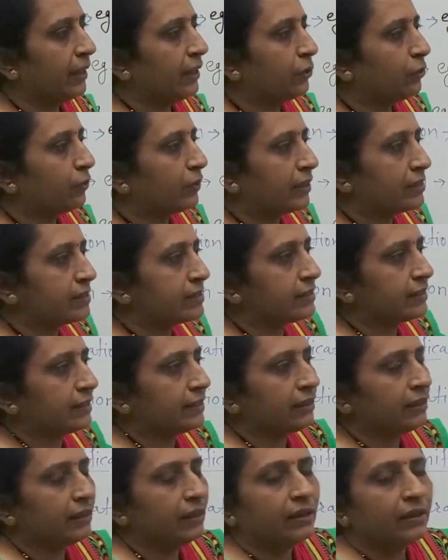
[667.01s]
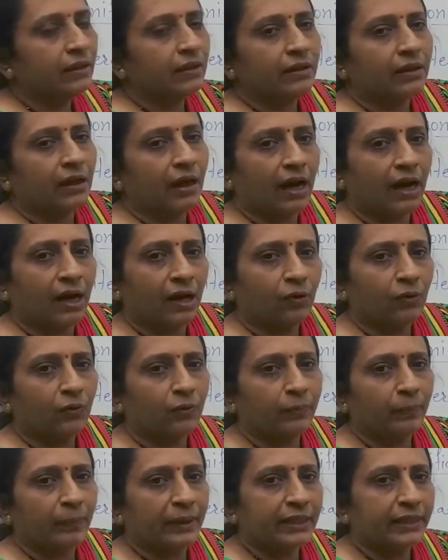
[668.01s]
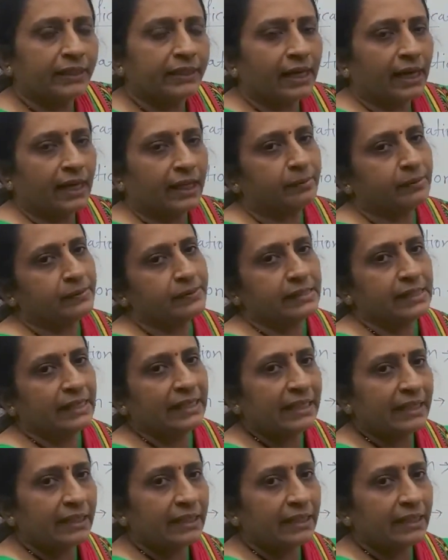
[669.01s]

You can see how many times